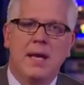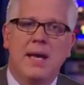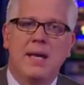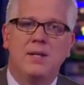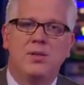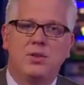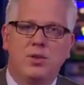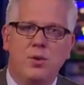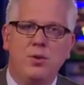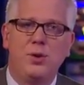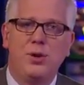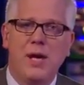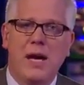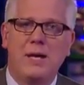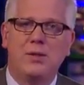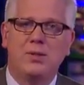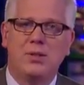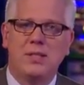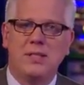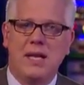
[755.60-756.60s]
In
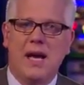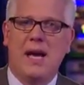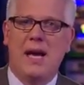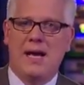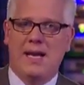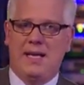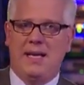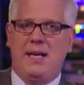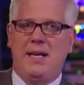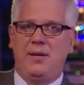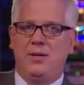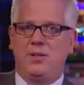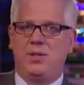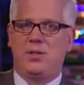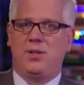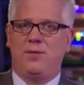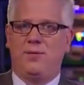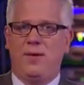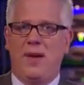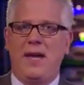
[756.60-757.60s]
2009,
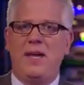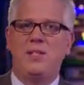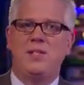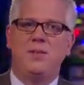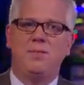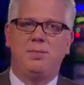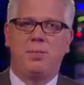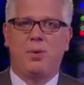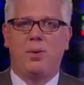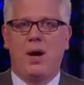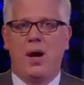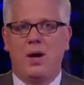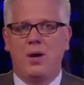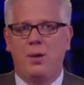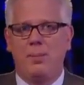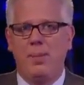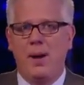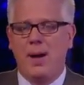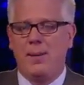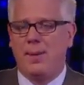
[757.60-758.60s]
here's the face of Barack
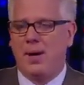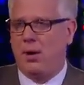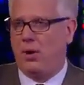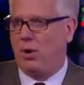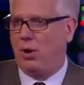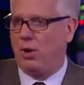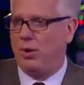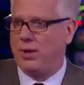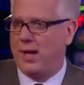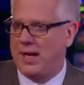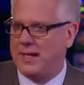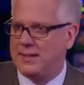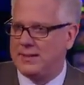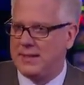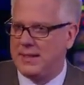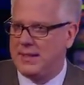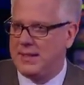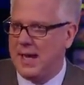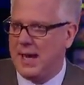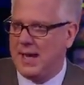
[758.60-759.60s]
Obama, all
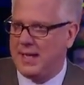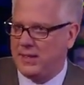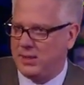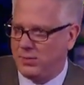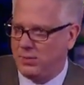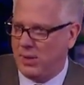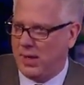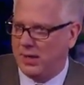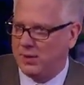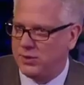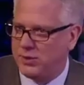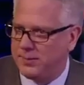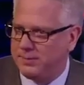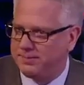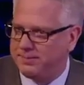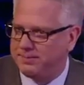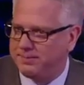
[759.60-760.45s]
nicey nice. Watch.